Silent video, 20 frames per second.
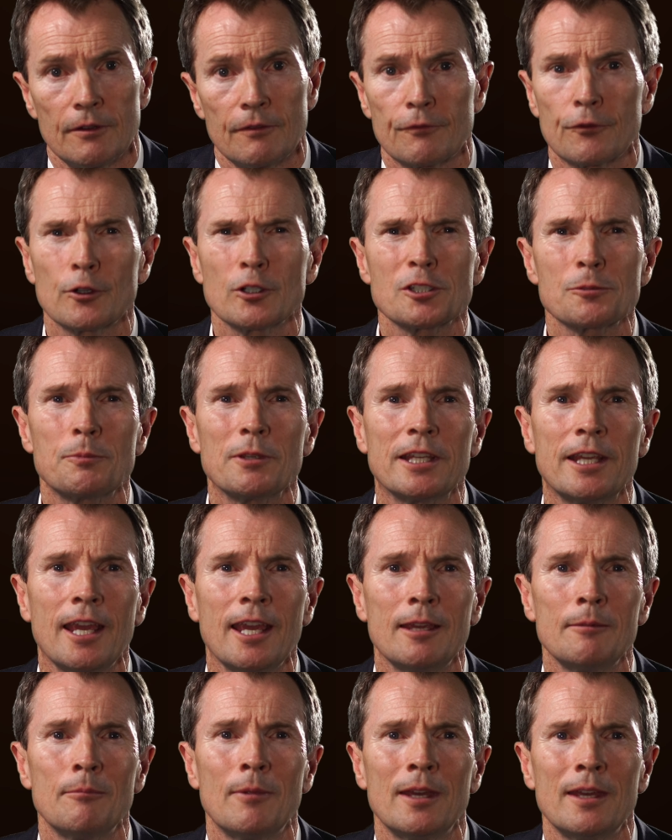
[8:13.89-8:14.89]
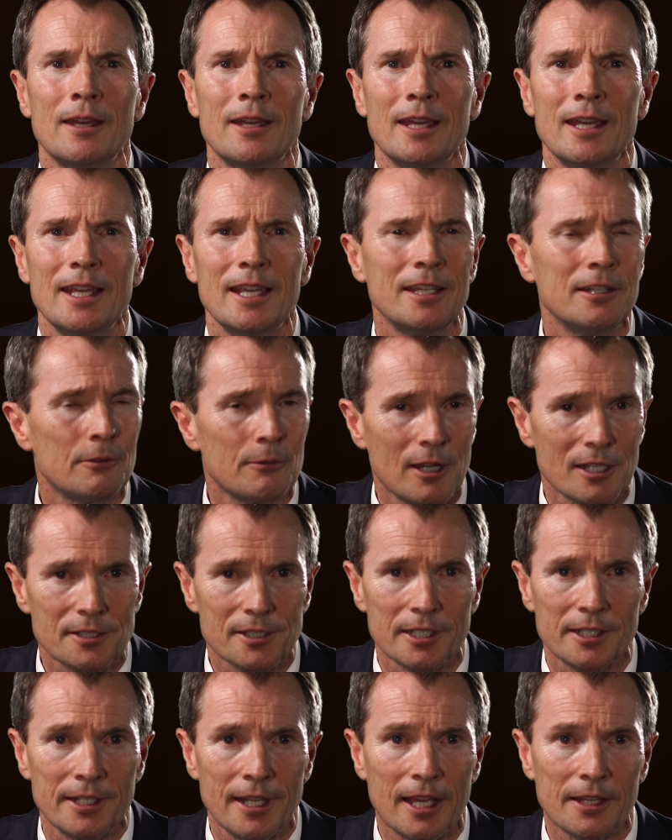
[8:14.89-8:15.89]
first became
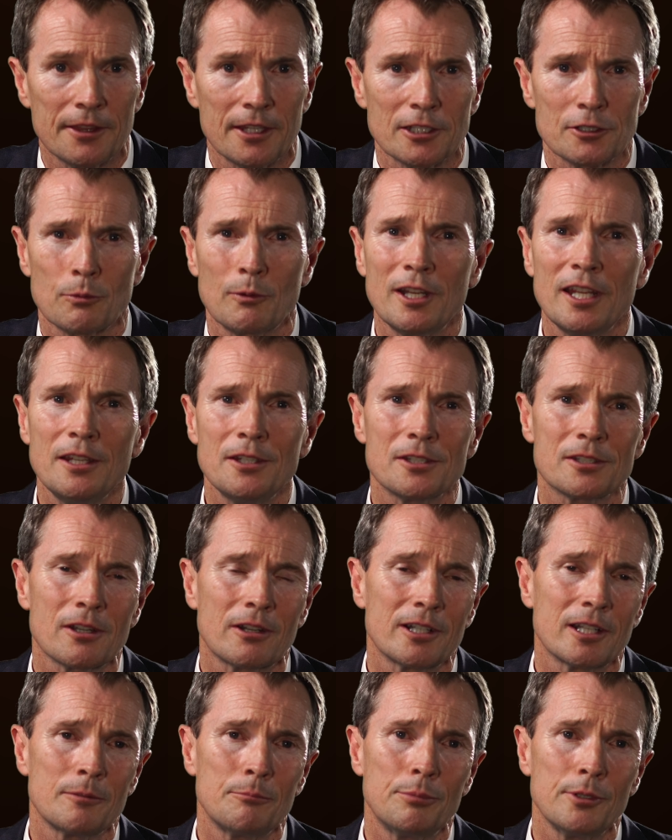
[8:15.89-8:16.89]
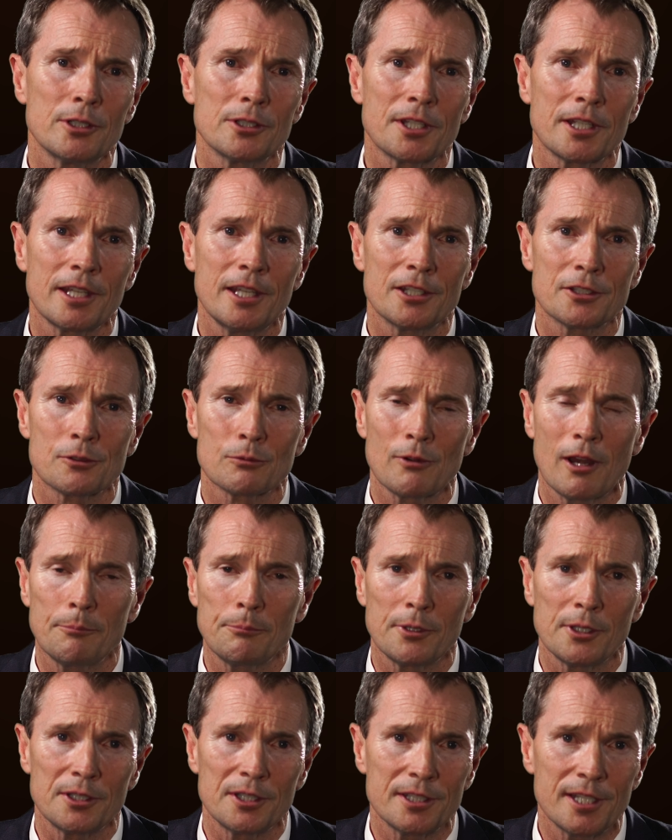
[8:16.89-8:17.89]
interested in ethics, when he started building his
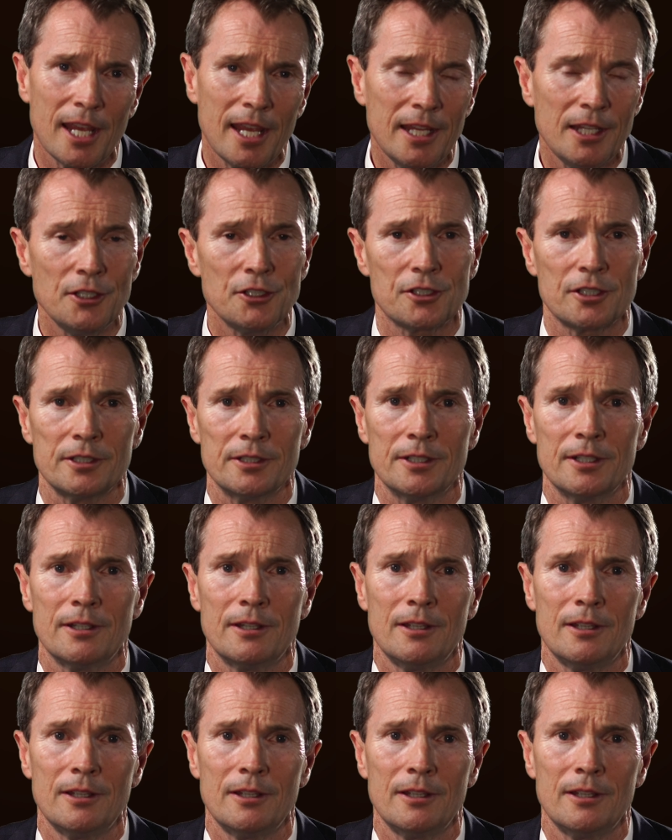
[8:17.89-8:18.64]
reputation